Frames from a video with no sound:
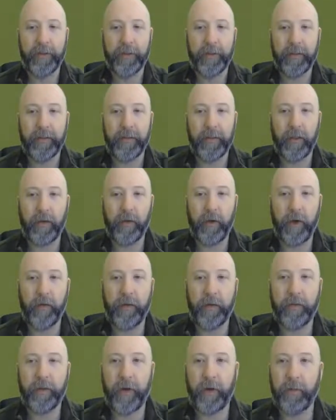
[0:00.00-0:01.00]
So over
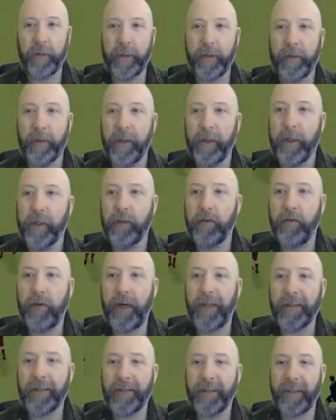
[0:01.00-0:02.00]
to Vober,
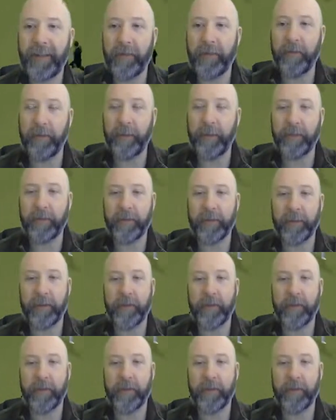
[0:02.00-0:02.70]
crosses it in for Mitrovic,